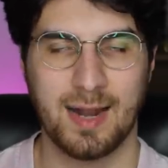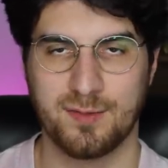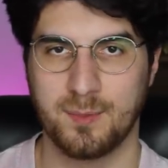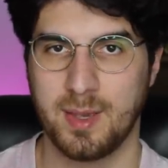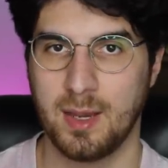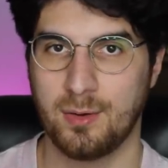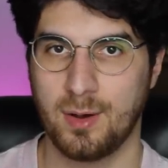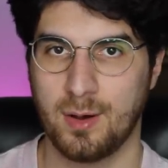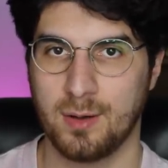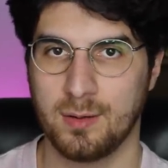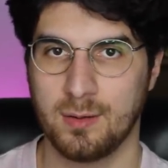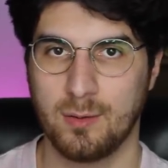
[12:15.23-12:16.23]
And from here
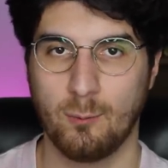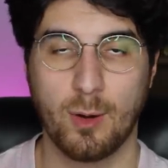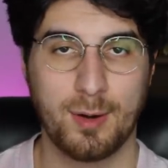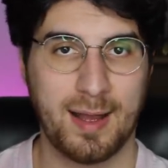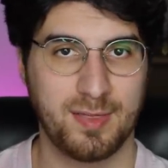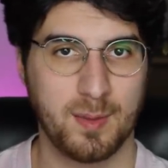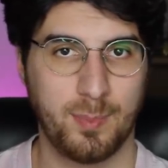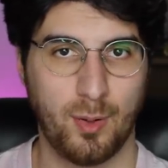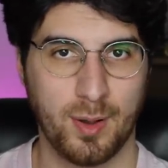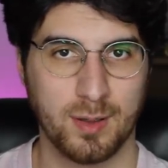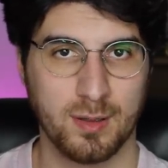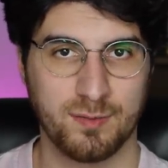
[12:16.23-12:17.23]
on, we're at the
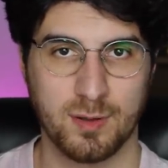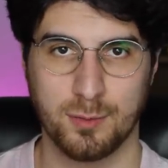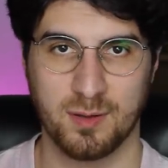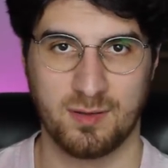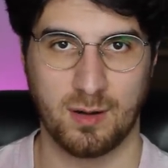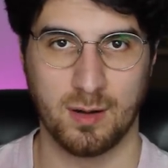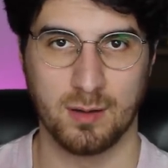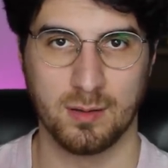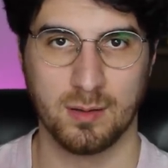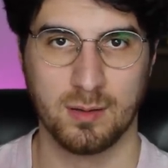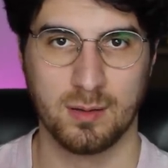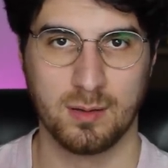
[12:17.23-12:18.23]
point of no return.
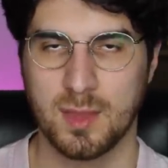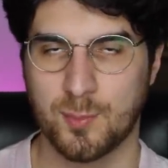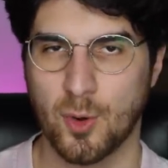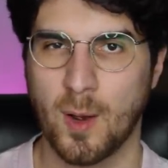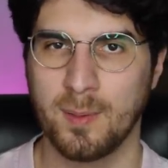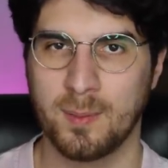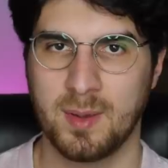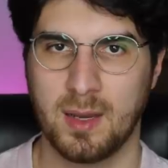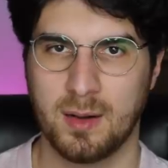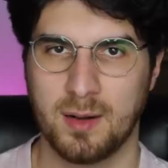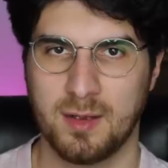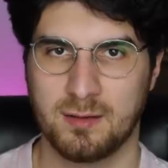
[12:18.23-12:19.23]
The problem
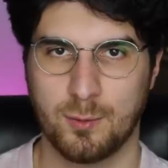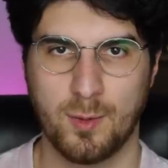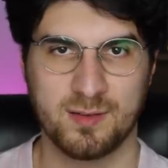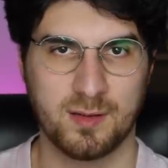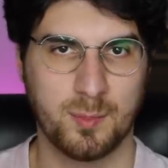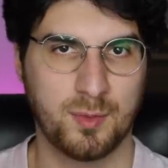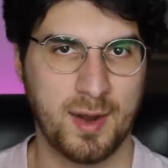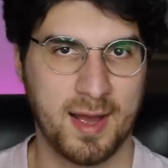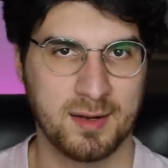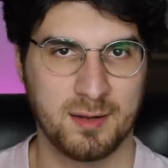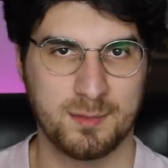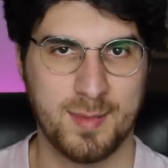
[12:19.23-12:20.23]
here is that Russell
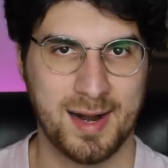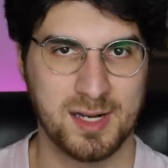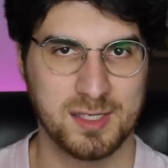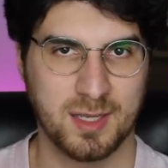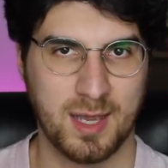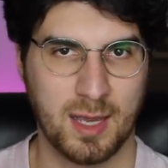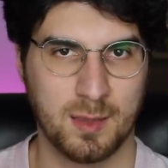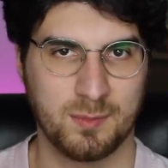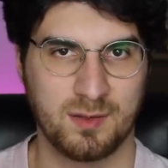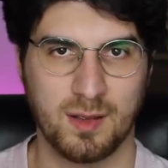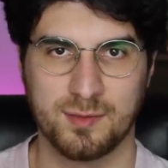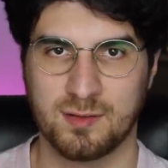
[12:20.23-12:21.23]
Brand has managed to get
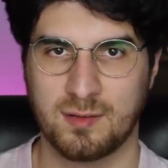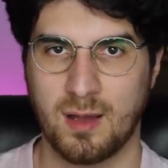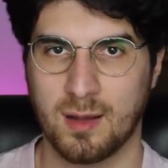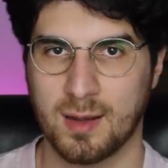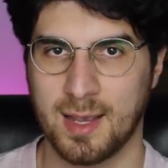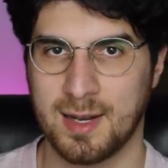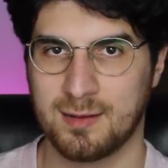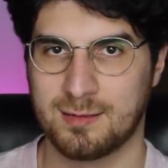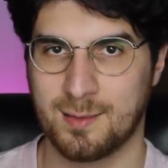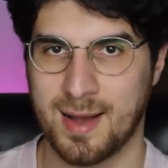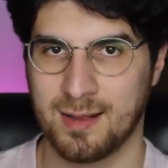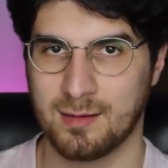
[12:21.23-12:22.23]
himself stuck in a
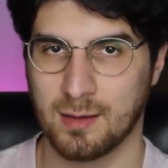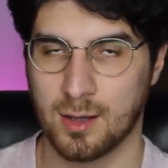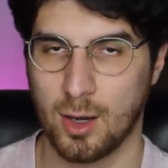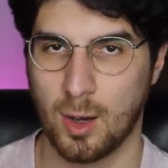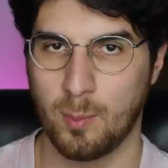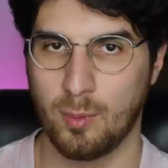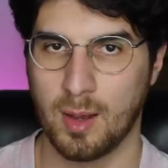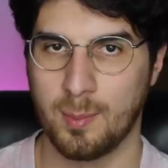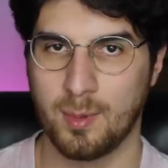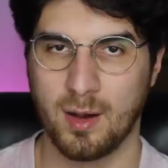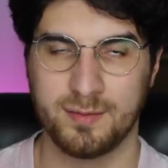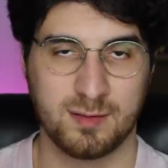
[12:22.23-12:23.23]
semantic
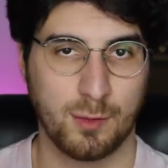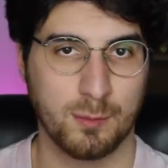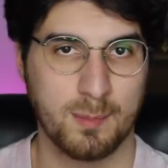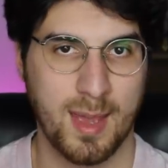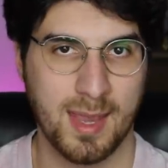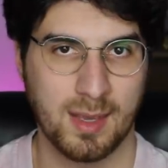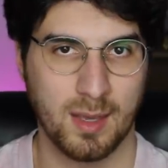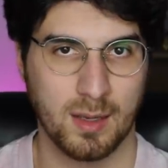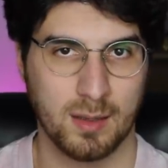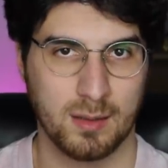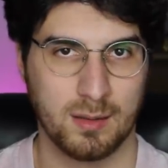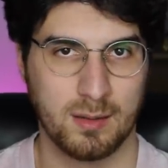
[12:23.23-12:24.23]
cobweb of his own
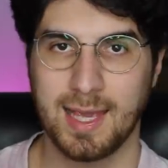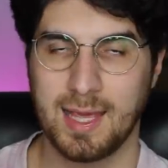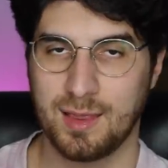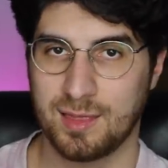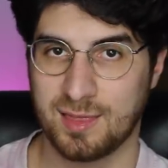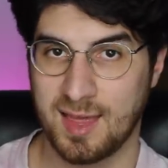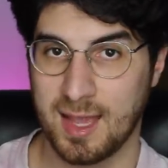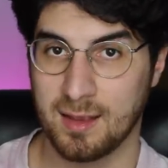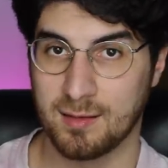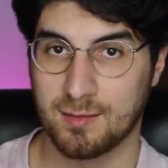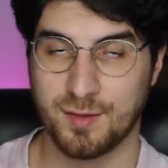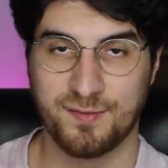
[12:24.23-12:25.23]
making. He
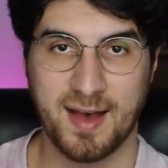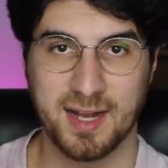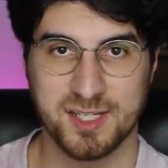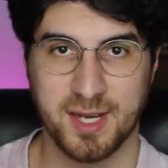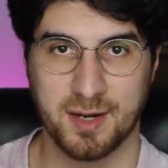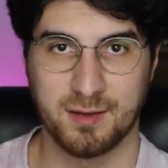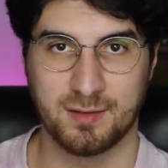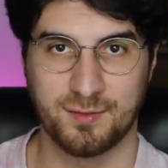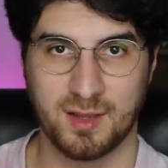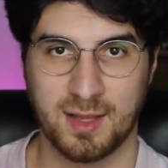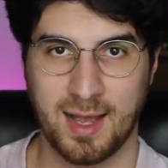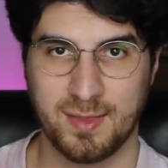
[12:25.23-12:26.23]
thinks the fact-checkers
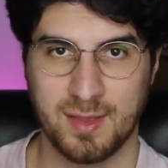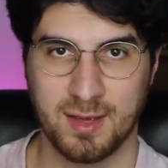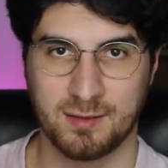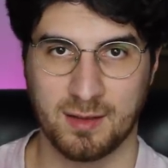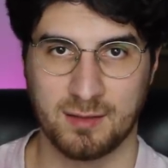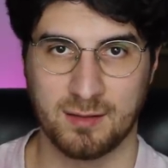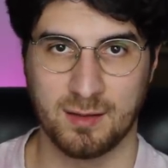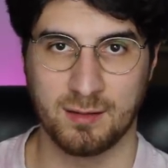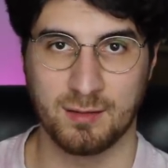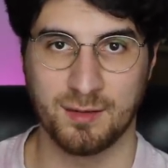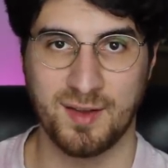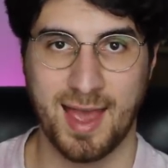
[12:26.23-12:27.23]
have denied the
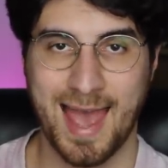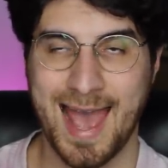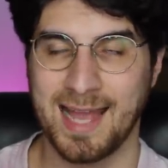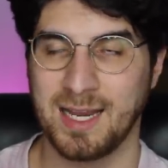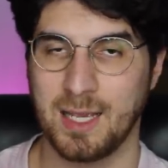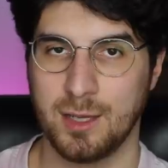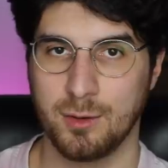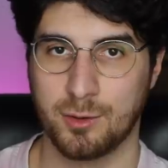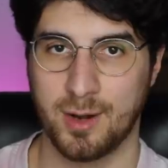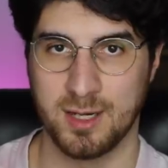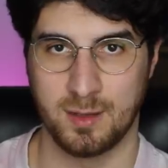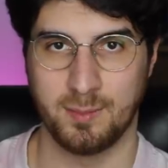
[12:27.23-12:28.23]
existence of any
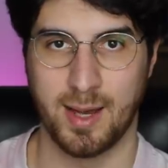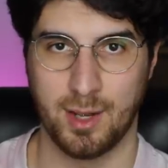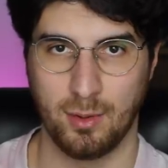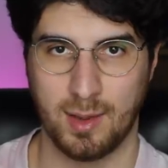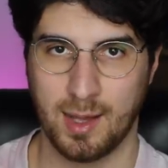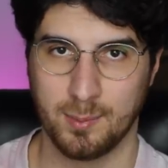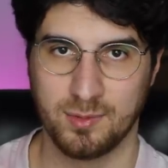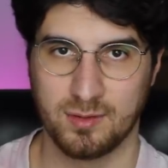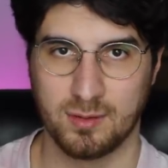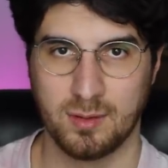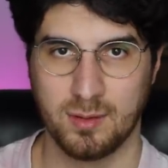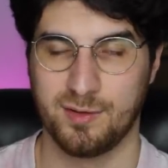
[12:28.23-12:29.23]
Ukrainian biolabs.